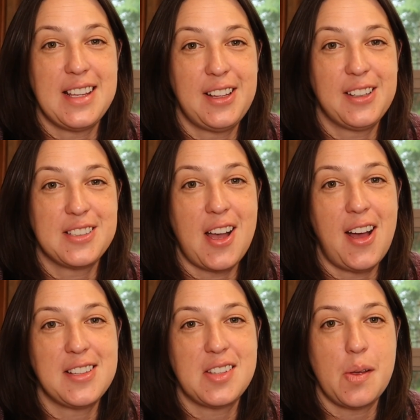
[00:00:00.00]
It looks
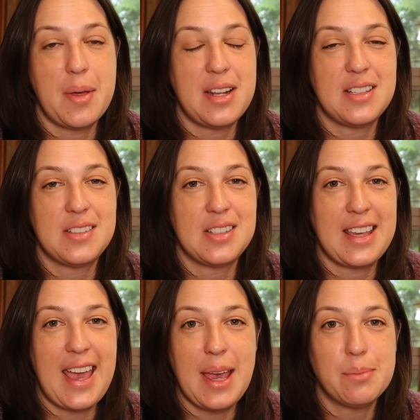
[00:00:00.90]
awesome. It is a
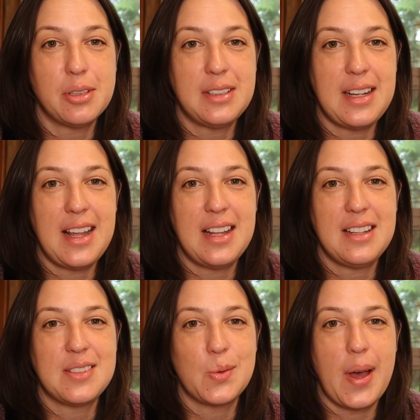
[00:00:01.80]
cabled knit
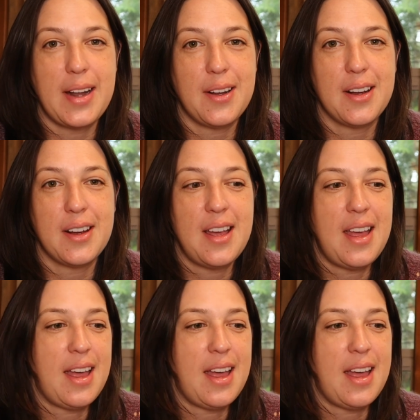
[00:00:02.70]
sweater.